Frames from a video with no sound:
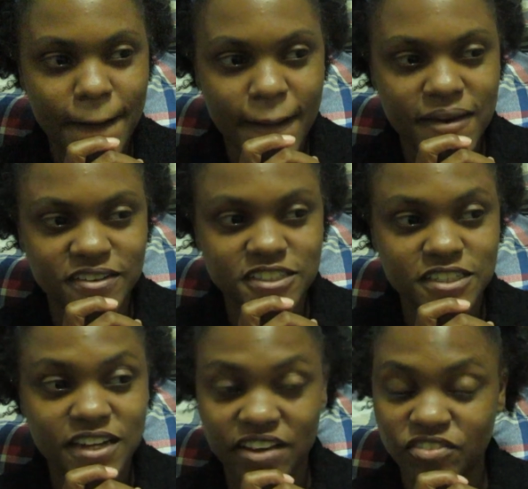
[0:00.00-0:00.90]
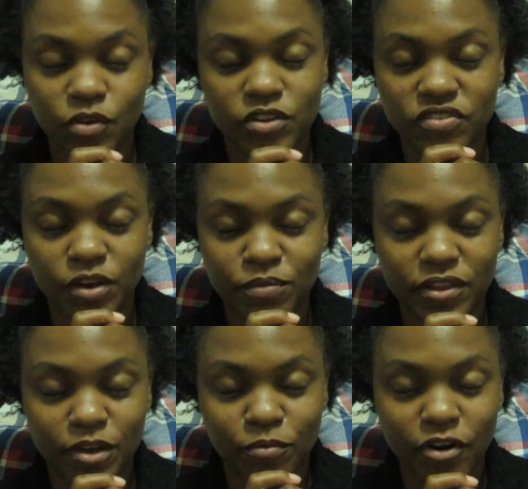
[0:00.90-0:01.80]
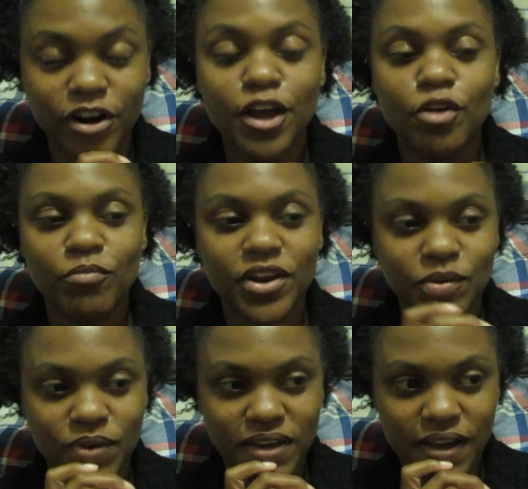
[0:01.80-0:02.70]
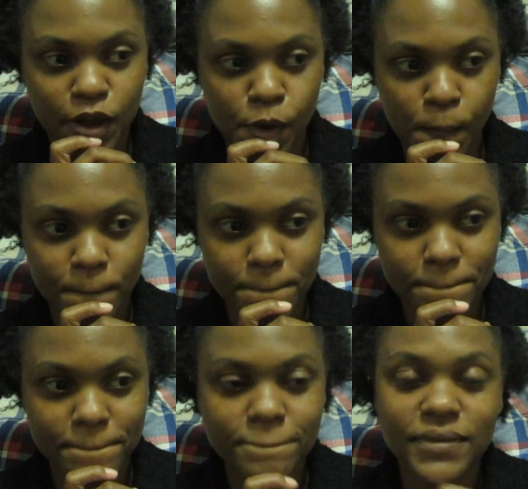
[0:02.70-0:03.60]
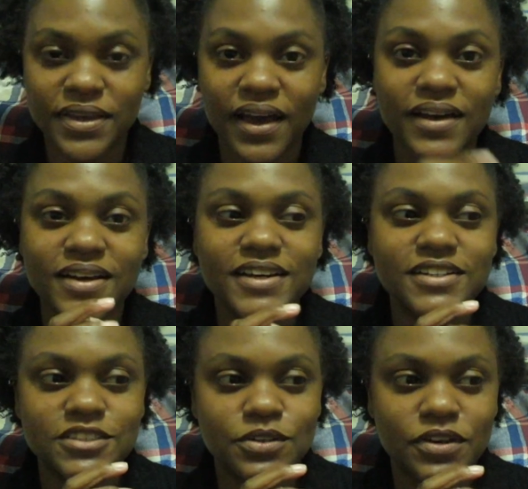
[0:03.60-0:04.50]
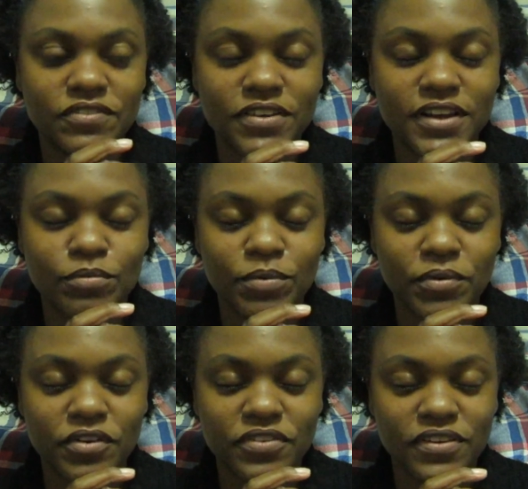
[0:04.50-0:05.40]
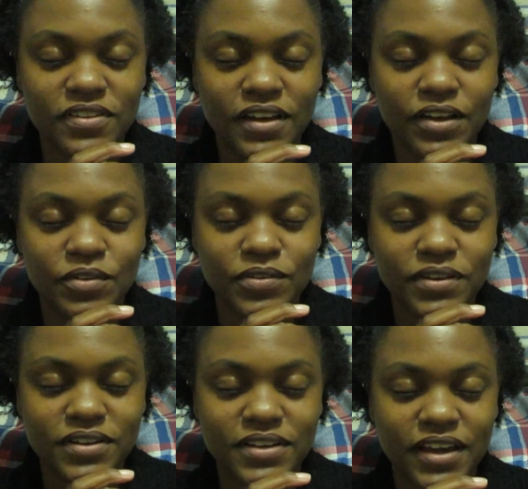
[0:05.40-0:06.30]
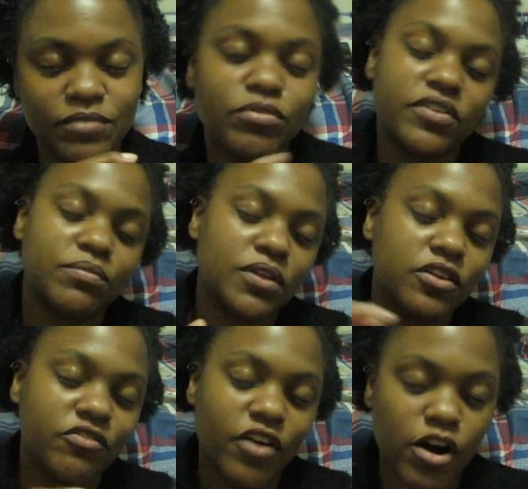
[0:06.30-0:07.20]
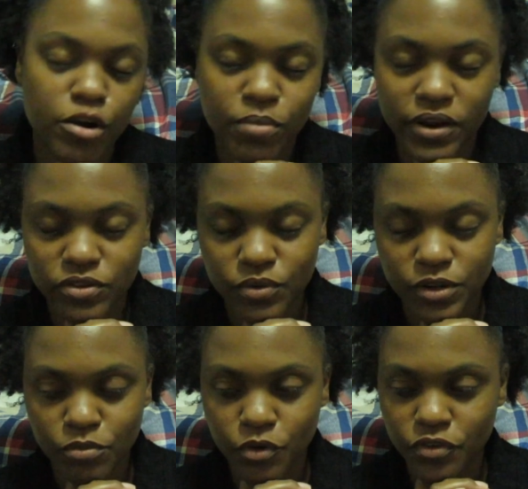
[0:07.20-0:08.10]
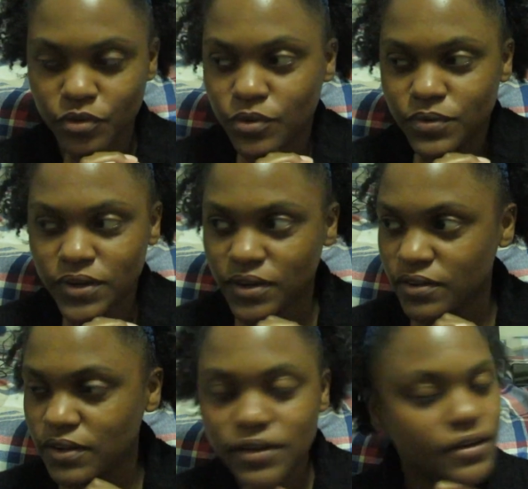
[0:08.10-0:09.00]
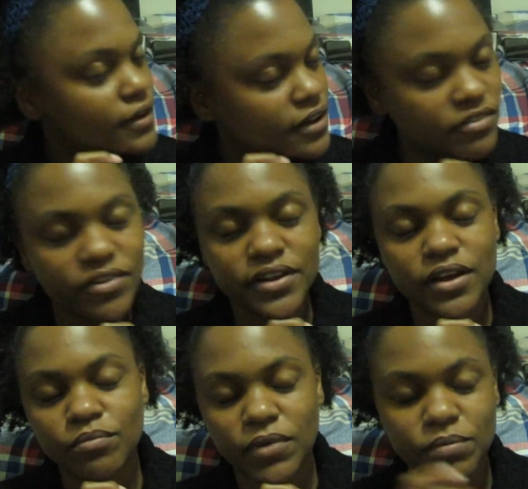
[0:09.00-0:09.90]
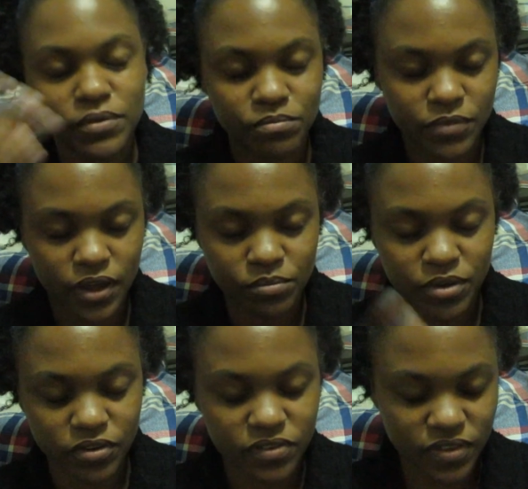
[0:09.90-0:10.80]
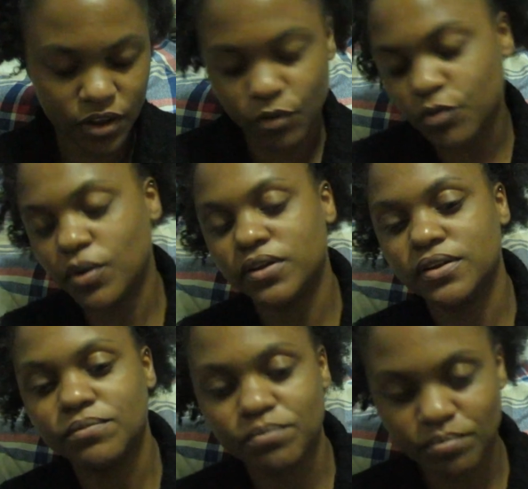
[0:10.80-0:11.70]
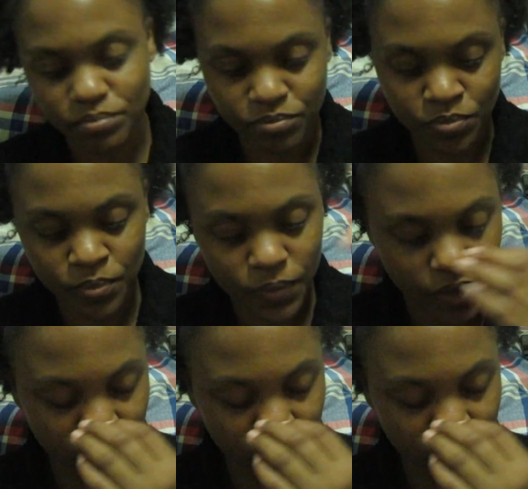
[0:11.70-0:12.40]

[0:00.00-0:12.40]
Um, yeah, she did. I totally felt by that part. But anyway, um, but yeah, so I finally got my piercings now, and plus I'm not looking for Ari Barthel anymore. So yeah, I finally got my, my piercings that I was wanted.